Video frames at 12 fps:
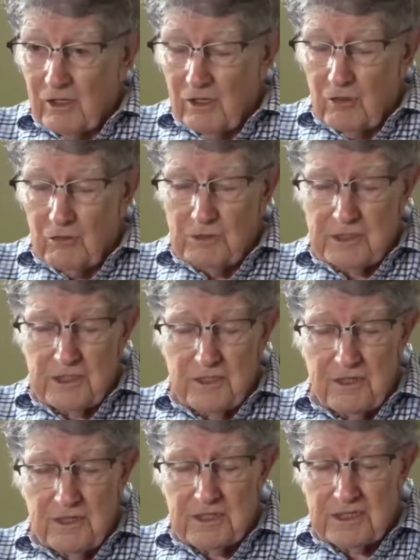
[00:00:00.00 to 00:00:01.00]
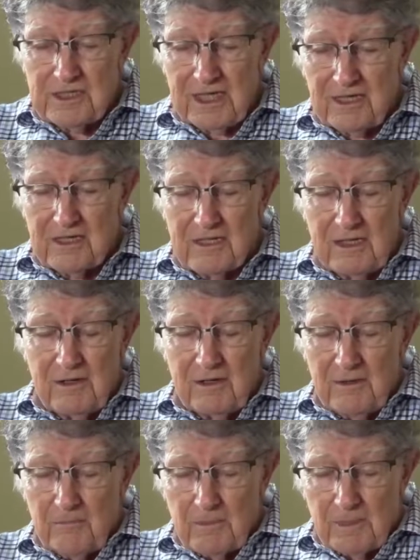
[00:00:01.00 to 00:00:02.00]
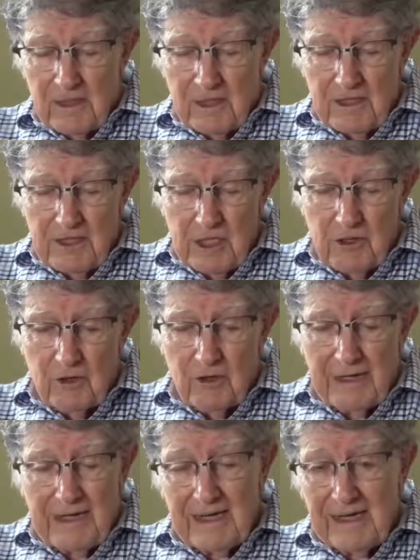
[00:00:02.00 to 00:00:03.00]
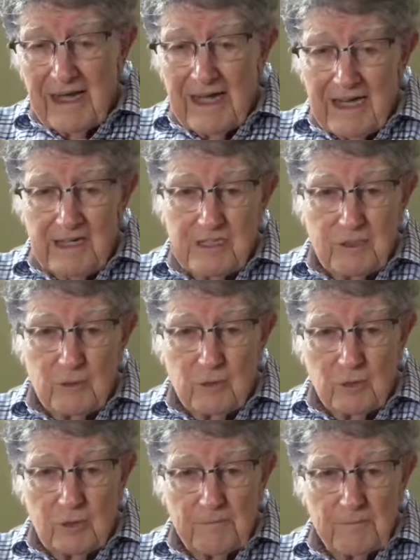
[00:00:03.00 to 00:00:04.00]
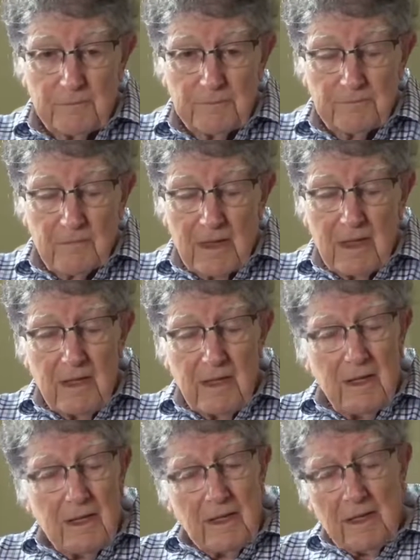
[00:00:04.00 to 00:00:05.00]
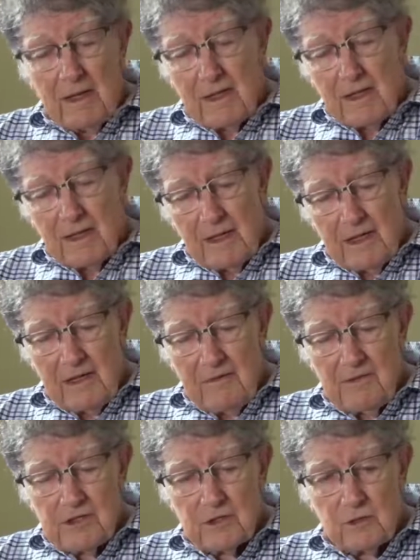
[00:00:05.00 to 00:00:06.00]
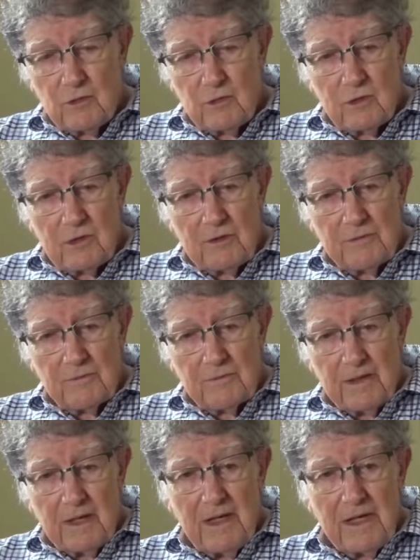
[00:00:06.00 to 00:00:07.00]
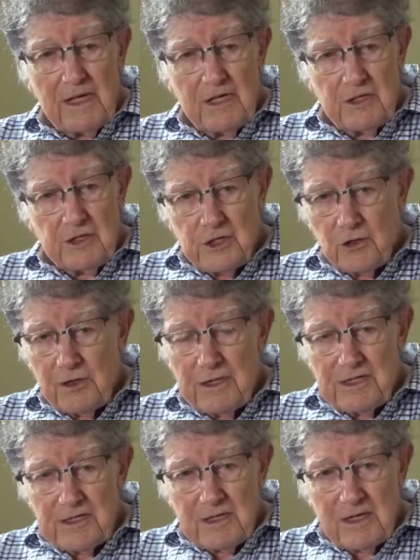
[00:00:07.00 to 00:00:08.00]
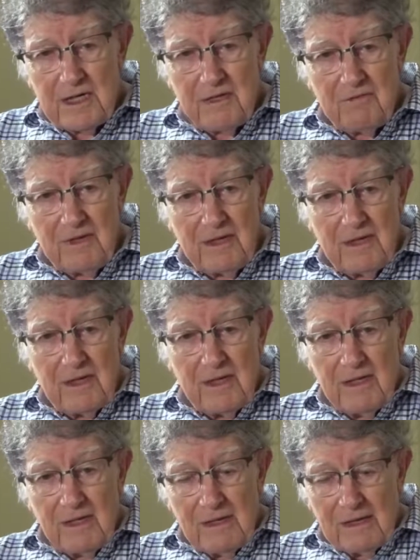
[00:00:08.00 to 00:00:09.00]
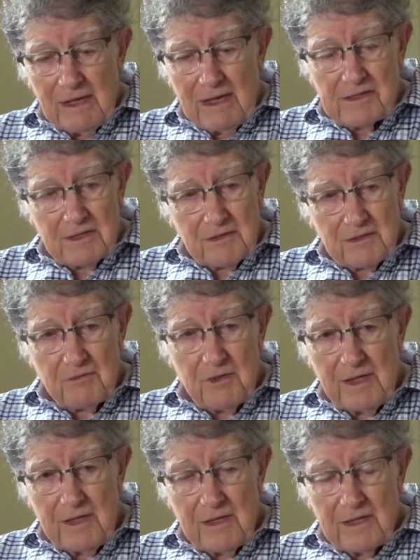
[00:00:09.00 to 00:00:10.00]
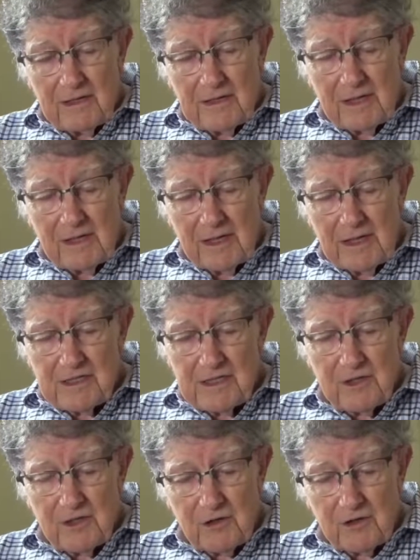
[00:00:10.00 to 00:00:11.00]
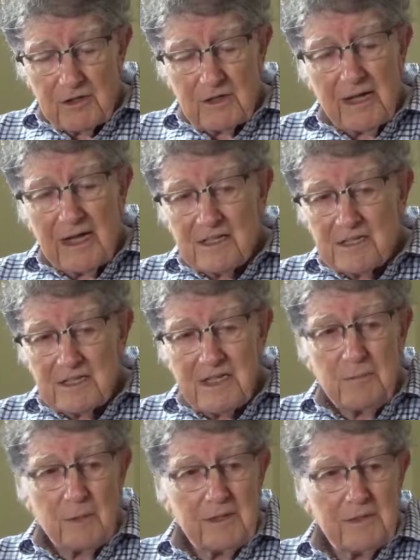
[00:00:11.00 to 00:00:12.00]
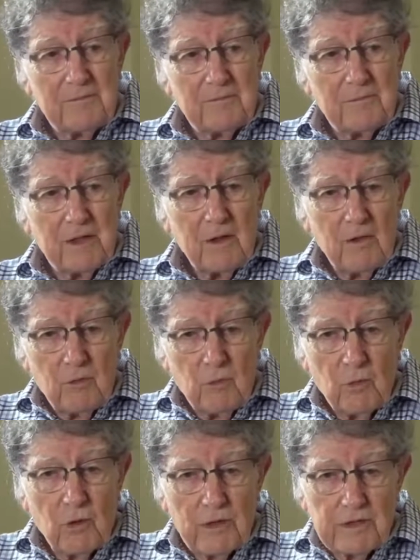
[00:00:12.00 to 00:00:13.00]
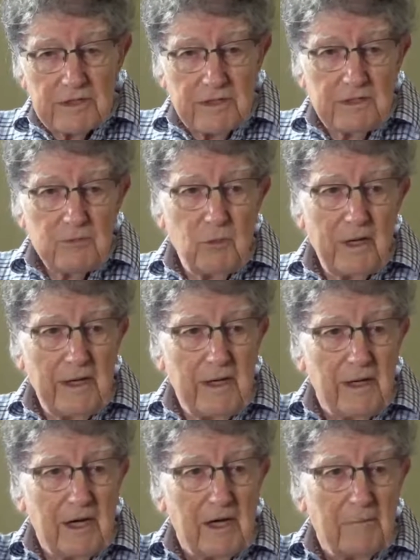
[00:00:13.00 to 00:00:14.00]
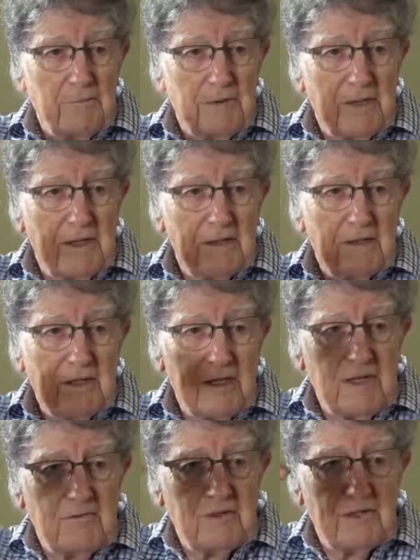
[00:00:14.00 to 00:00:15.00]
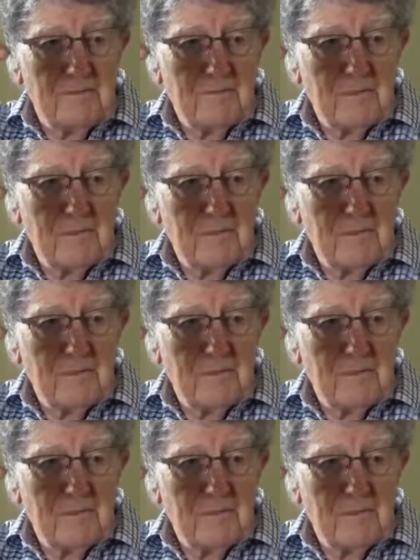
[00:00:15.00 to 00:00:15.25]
goes to the second year in high school. He leaves school. He joins the Navy as a third-class seaman, works his way up in the Navy.